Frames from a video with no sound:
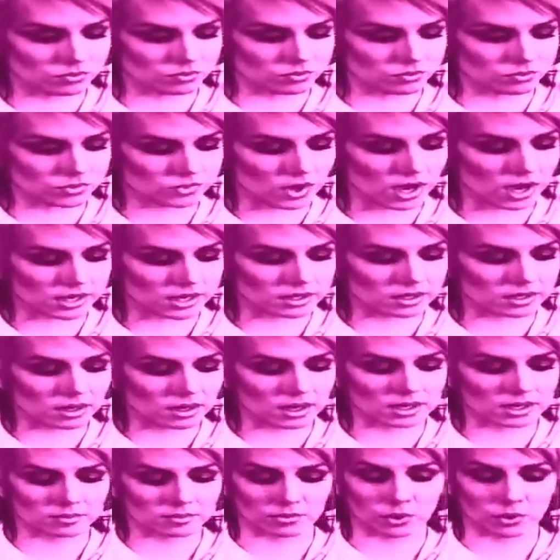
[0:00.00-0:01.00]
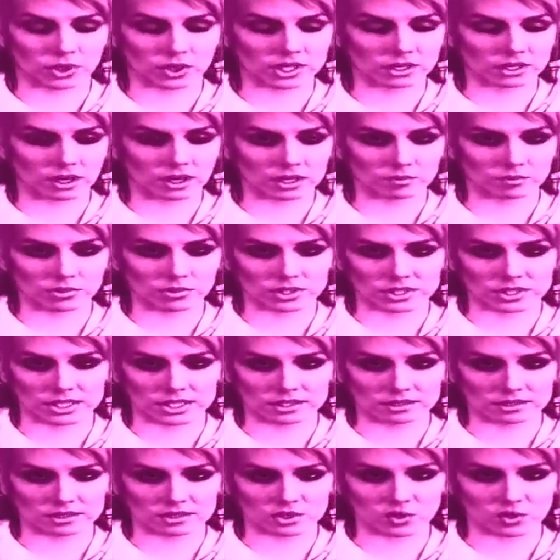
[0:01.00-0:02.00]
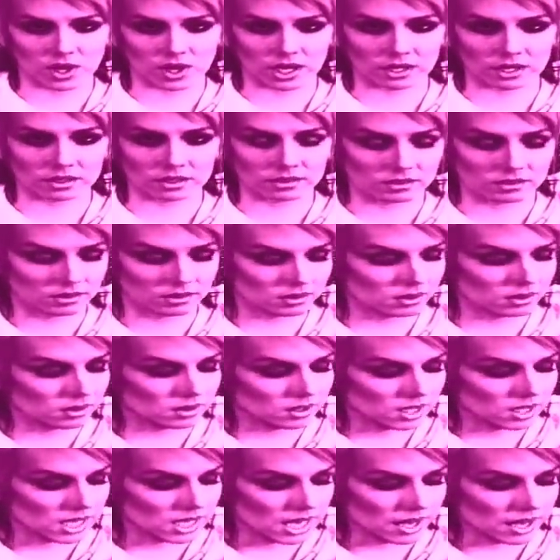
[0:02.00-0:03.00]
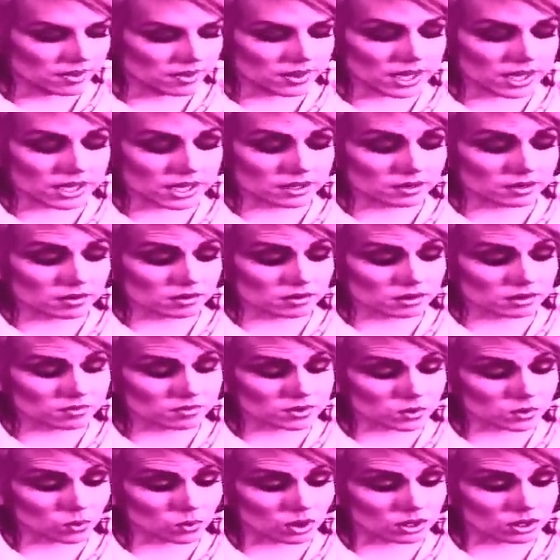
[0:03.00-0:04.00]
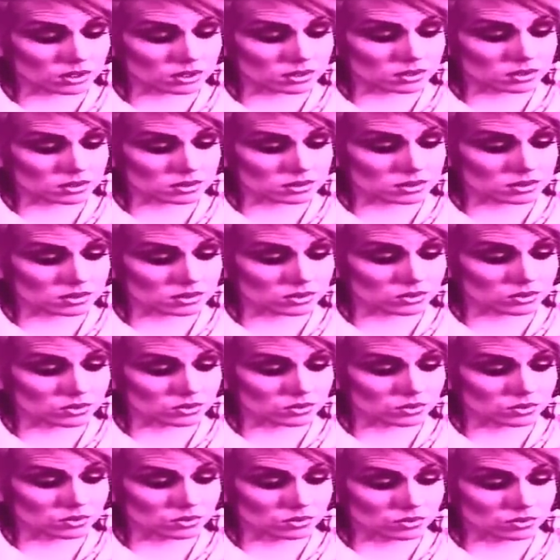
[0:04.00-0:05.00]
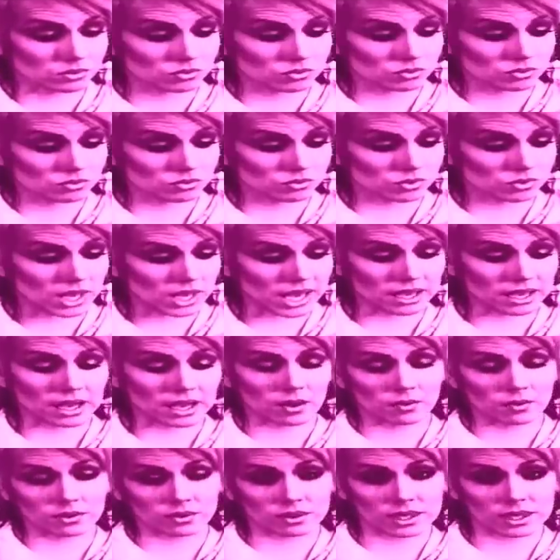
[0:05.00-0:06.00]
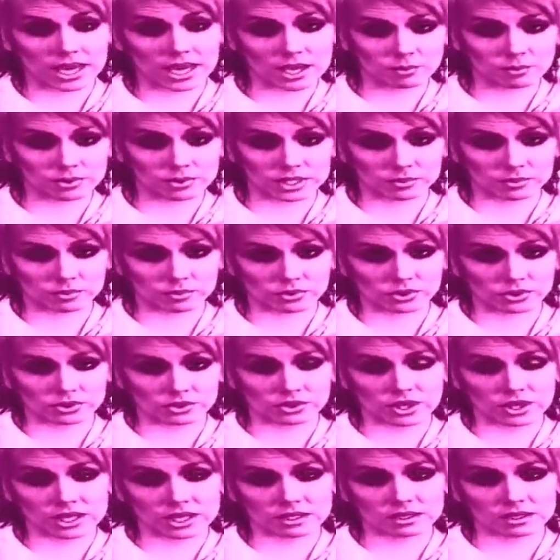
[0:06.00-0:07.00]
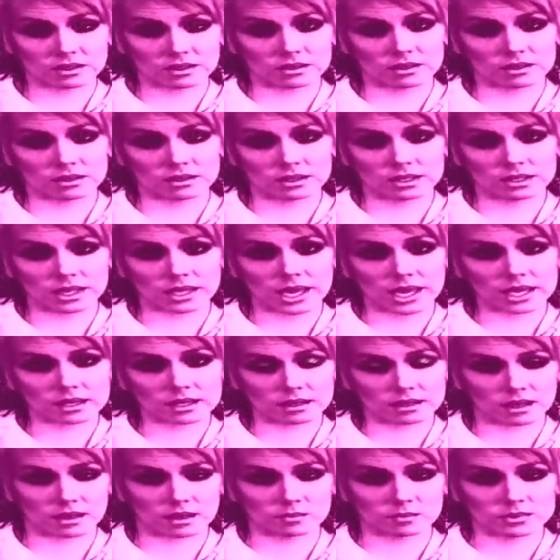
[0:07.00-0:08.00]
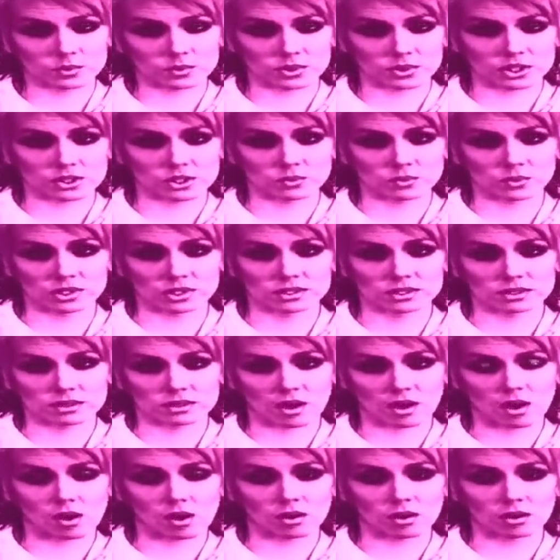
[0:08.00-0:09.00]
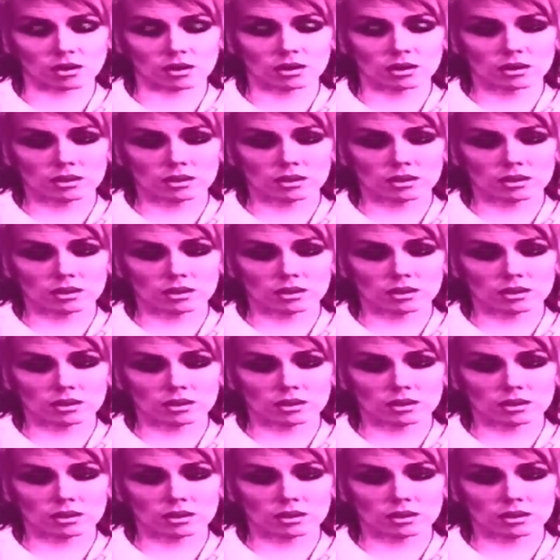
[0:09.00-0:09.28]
ninety-nine point nine percent straight. And then if you wanted to hang out with gay people, you had to go to the gay clubs, which was all